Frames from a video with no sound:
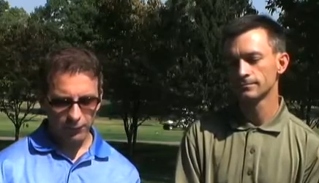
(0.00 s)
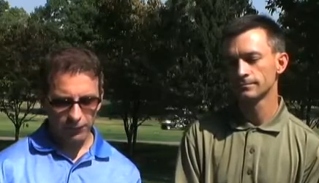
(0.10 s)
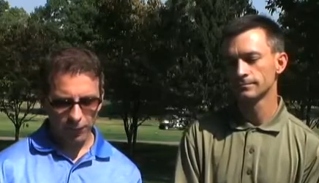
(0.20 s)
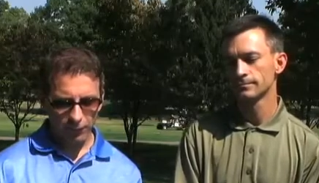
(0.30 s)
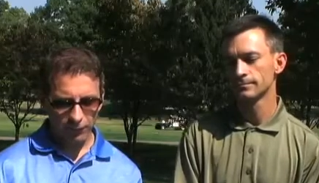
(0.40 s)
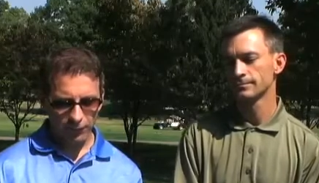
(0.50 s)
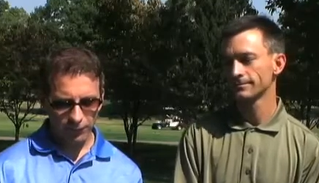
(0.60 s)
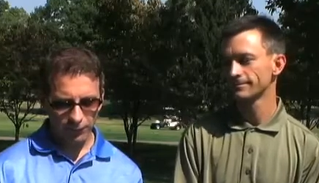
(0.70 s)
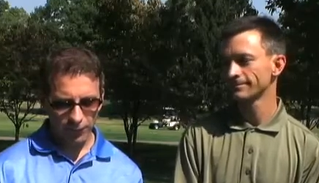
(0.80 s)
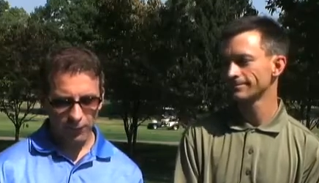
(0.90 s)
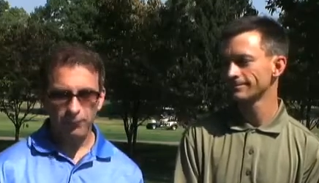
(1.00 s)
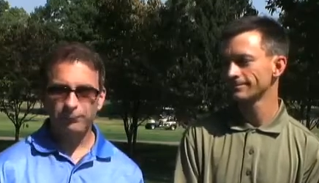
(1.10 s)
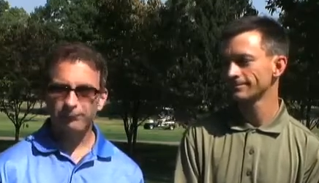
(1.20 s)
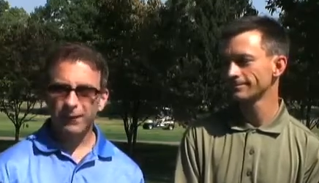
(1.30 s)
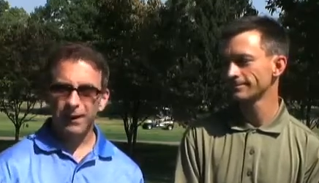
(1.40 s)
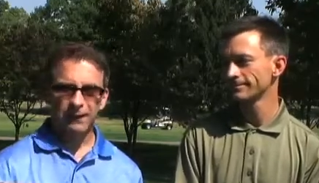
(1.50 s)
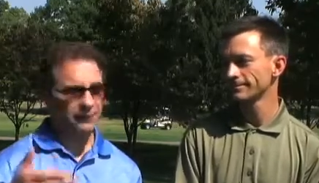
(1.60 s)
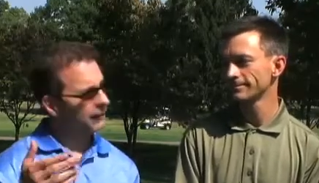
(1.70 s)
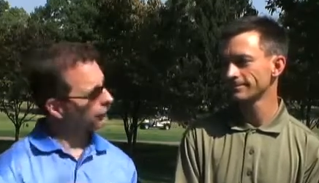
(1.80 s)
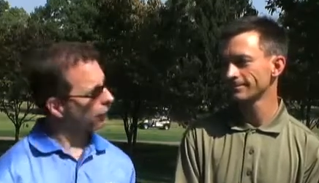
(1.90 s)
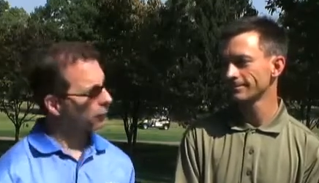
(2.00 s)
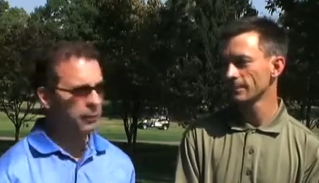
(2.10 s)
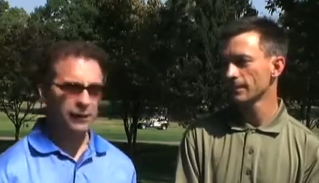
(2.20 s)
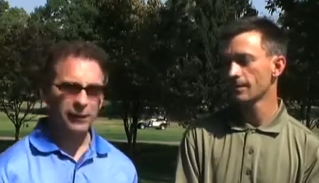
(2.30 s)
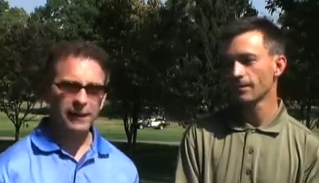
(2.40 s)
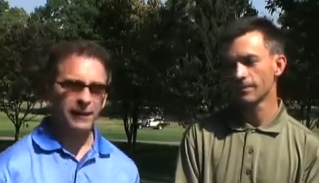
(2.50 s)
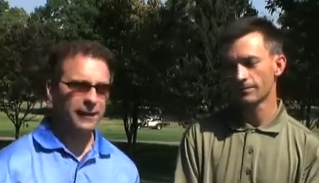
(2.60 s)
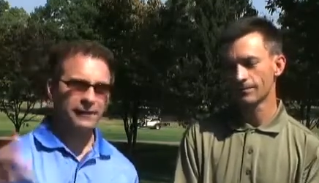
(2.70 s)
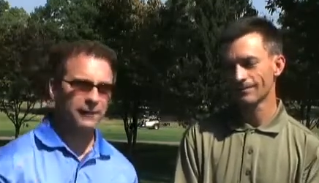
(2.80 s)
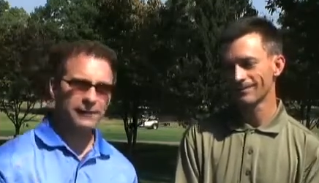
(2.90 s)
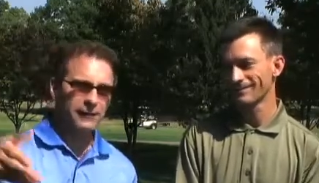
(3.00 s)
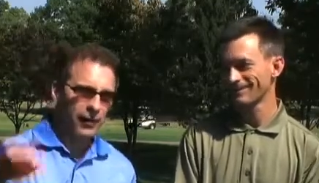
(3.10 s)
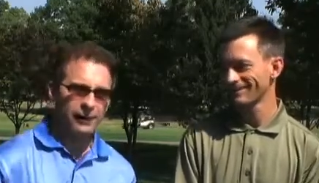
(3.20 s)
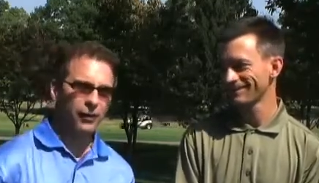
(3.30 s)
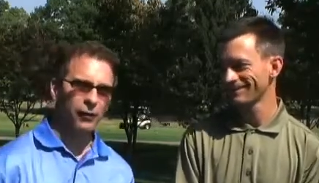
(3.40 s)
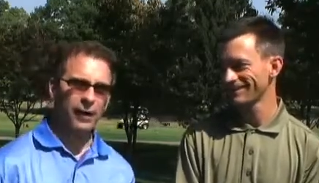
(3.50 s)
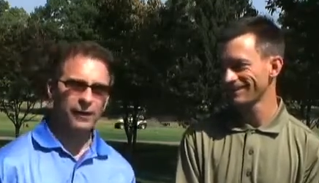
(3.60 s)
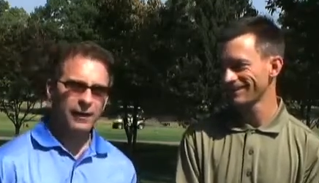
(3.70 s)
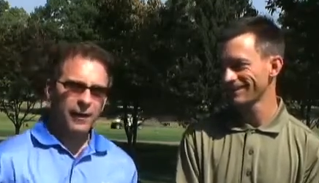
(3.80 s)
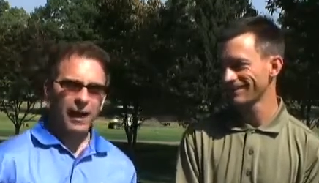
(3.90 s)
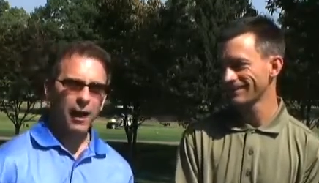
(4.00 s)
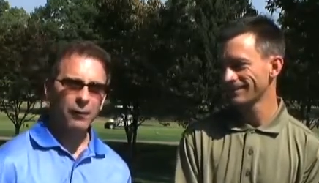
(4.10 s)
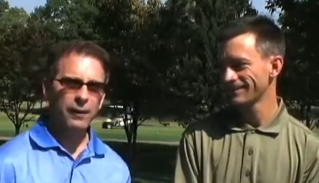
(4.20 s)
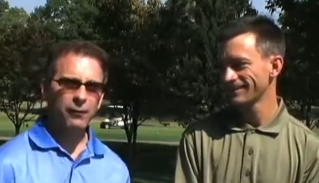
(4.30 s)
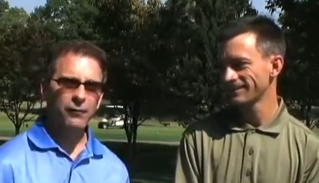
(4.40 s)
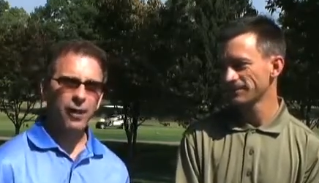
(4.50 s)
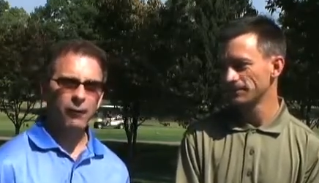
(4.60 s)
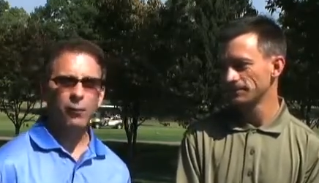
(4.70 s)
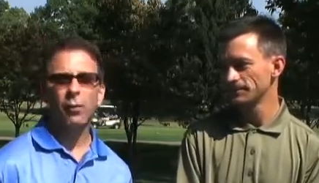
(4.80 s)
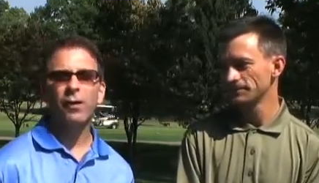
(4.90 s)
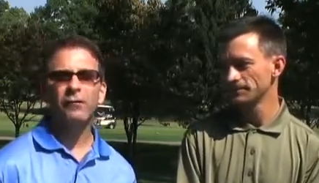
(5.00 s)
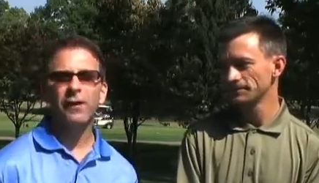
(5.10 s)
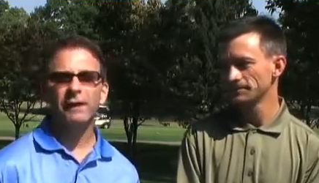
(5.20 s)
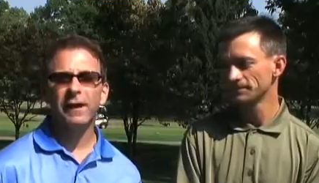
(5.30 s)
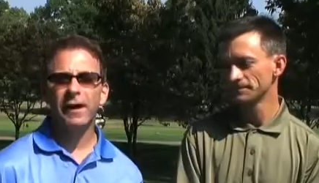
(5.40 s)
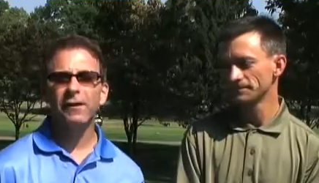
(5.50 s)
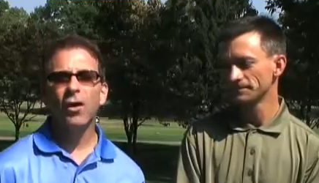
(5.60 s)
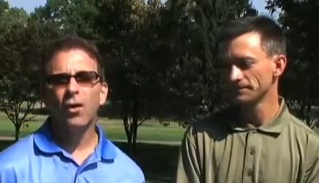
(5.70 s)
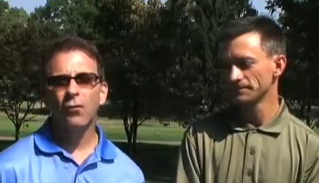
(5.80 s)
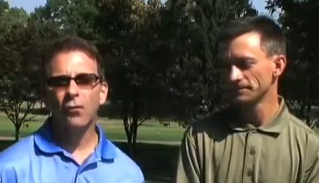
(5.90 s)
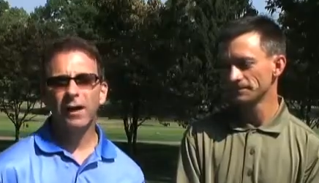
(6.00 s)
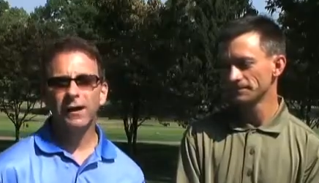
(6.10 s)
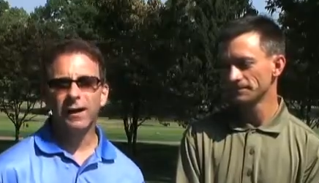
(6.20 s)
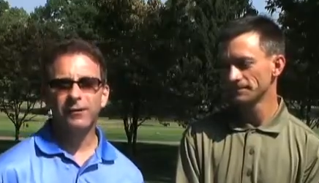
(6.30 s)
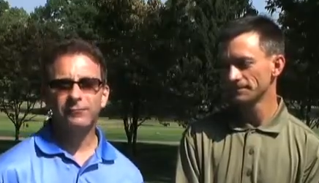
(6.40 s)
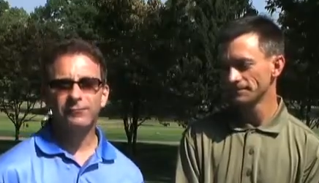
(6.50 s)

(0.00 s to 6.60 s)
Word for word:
Speaker 1: resolve this. Uh, is it a stroke penalty? Is it stuck in the ground? How are we going to resolve it? Well, we're going to find that out right now.